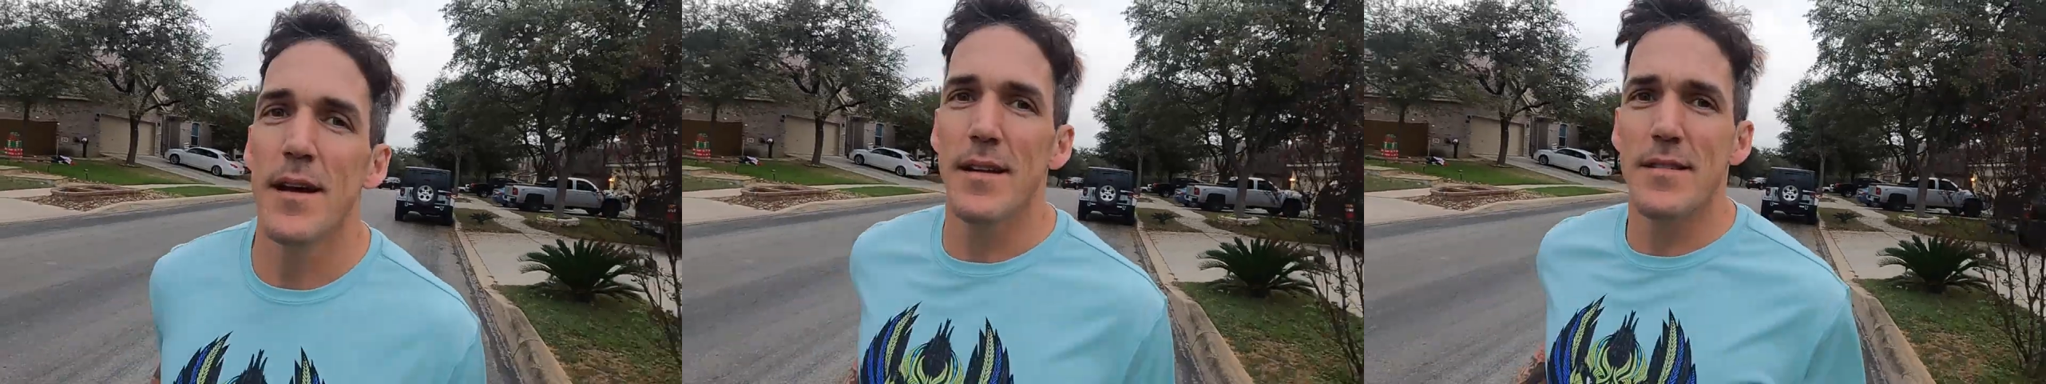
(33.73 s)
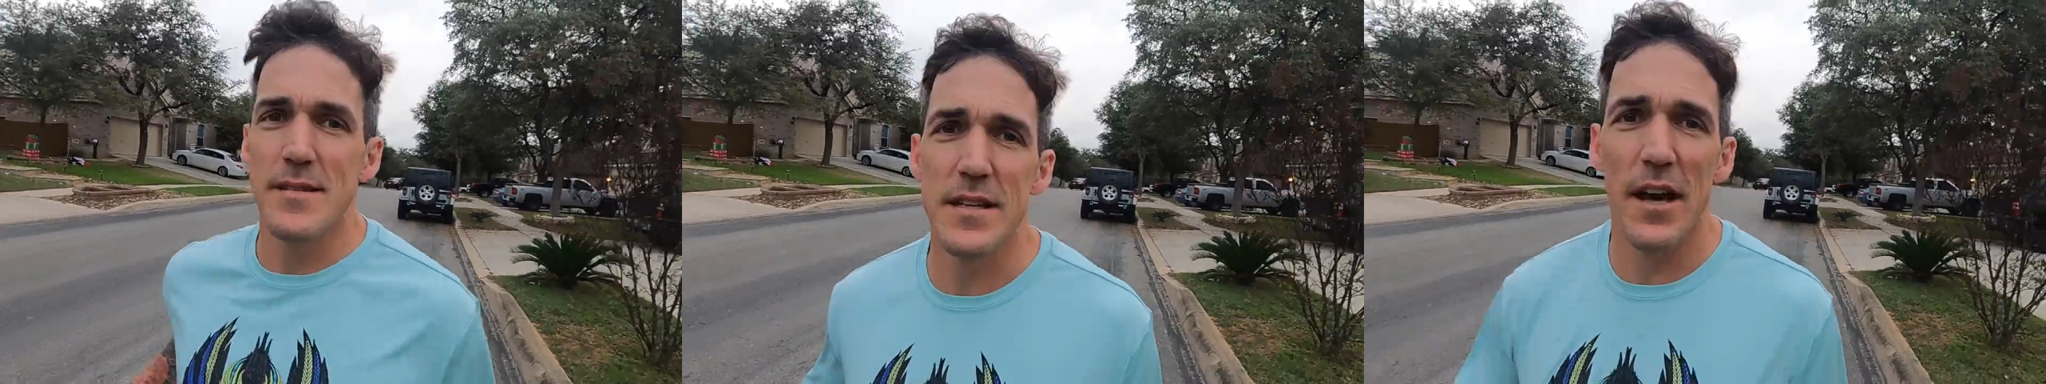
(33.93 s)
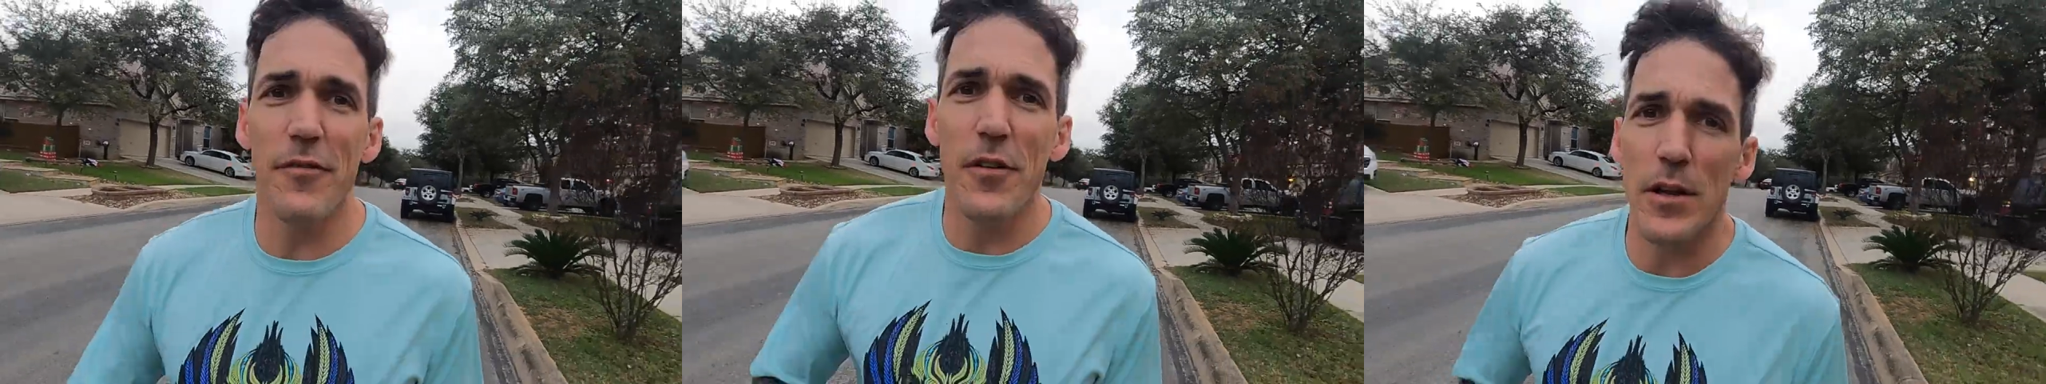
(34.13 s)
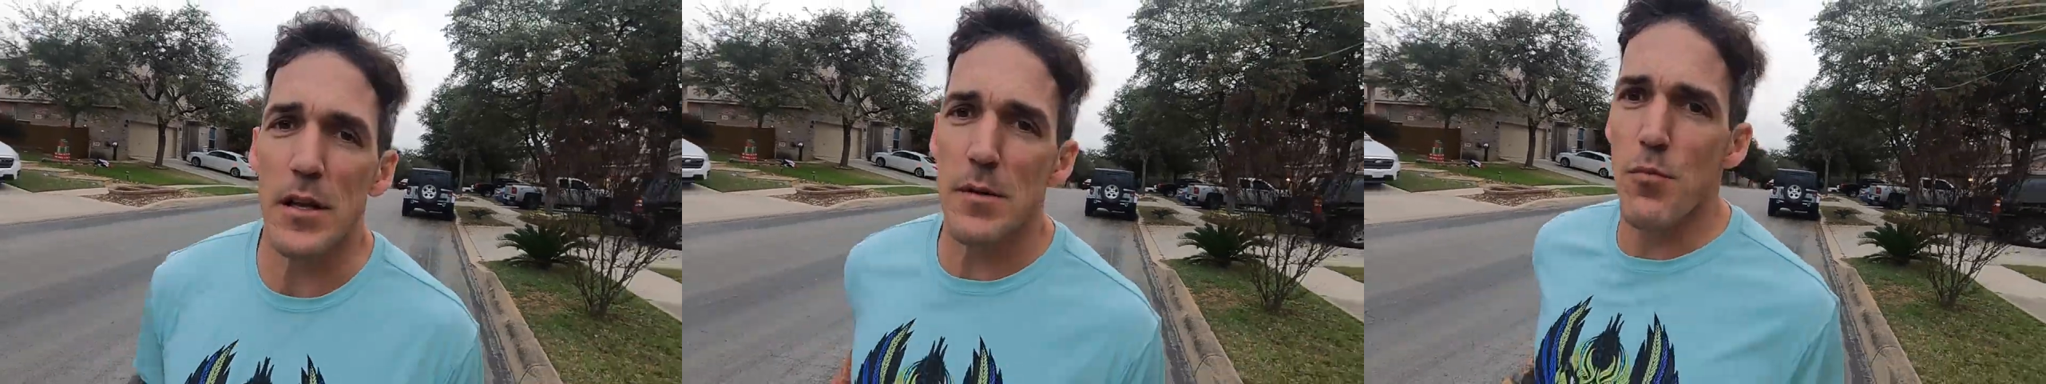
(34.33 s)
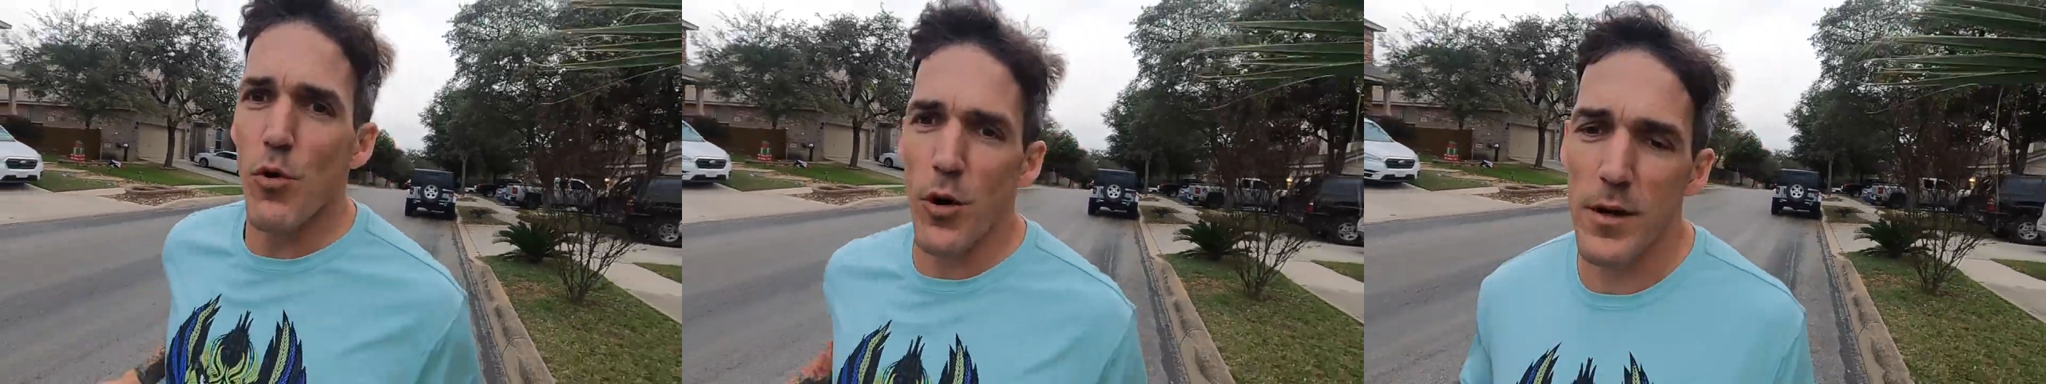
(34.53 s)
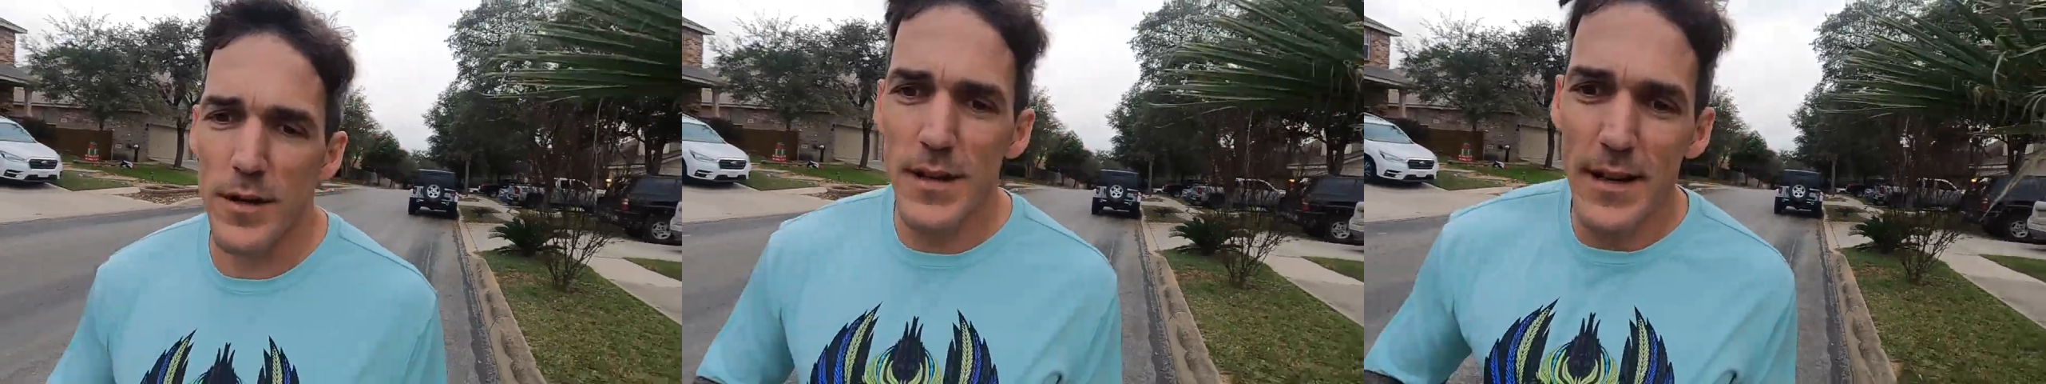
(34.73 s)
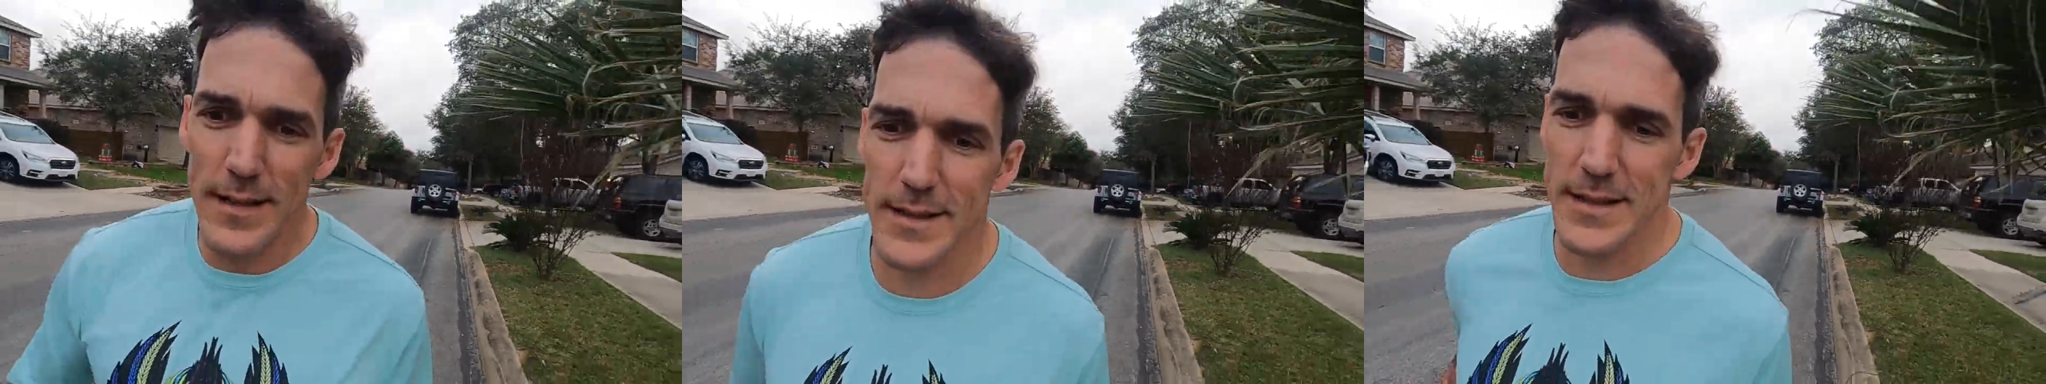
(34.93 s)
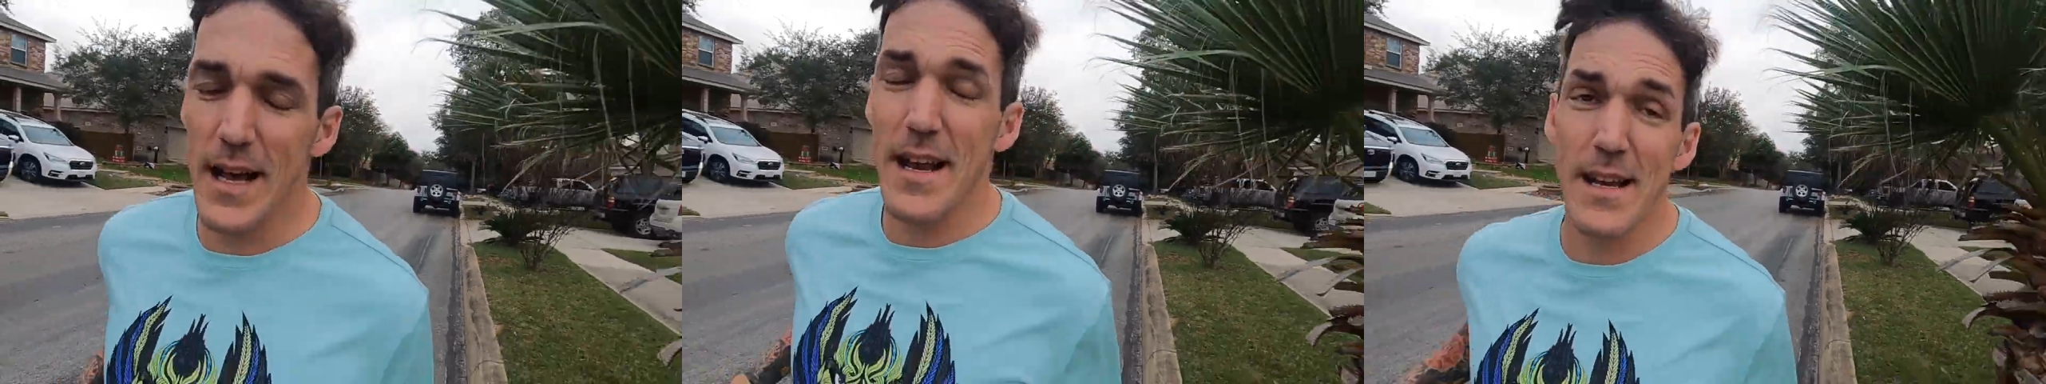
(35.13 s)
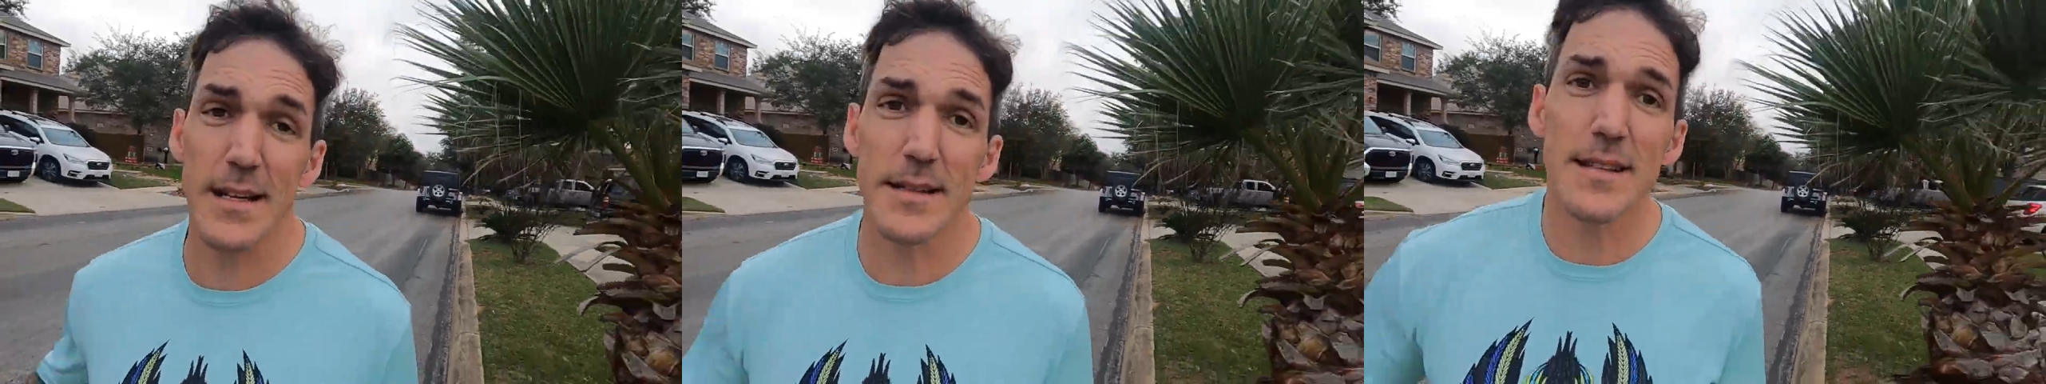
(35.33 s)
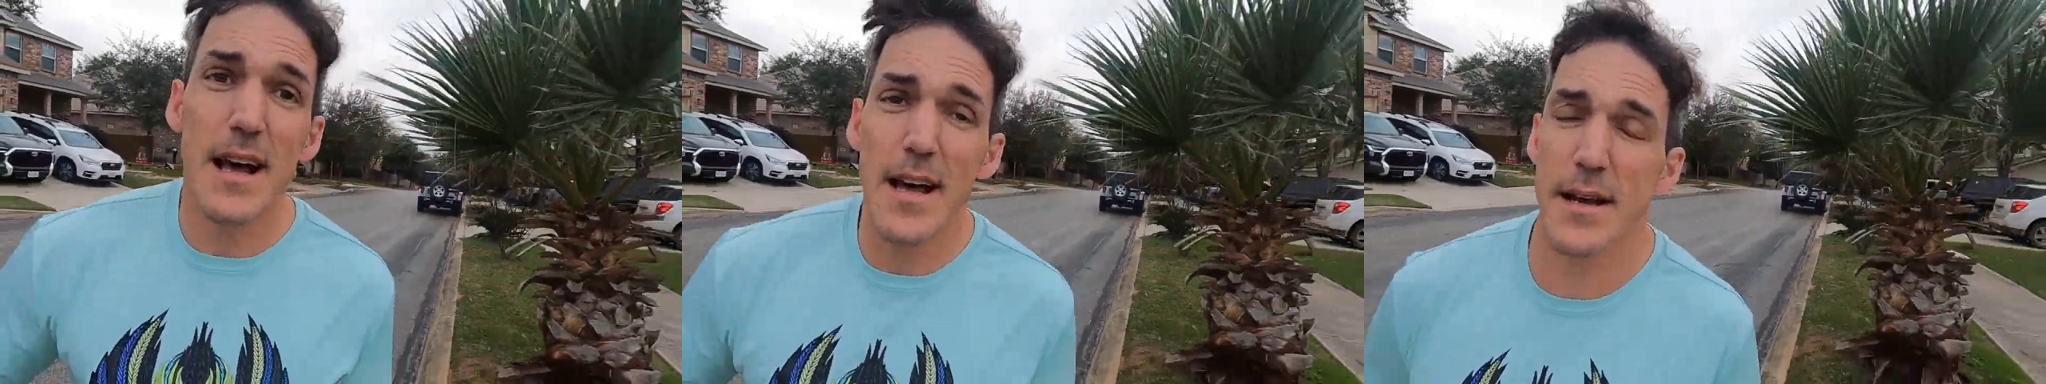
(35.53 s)
it's definitely more on the exciting
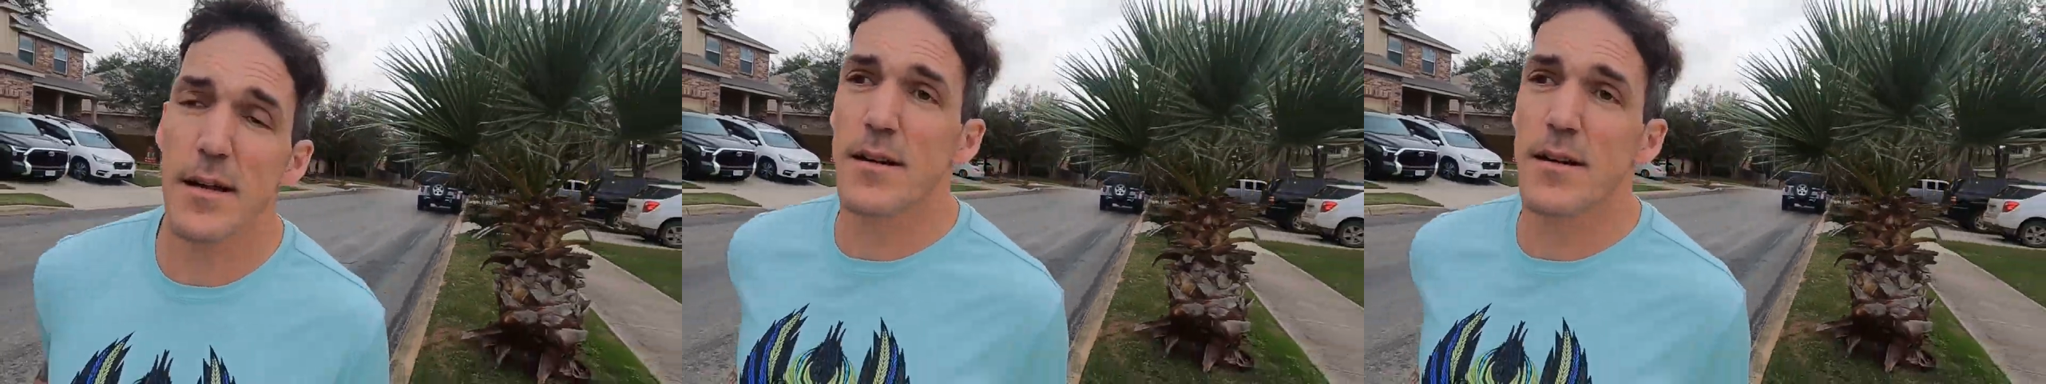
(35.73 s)
side.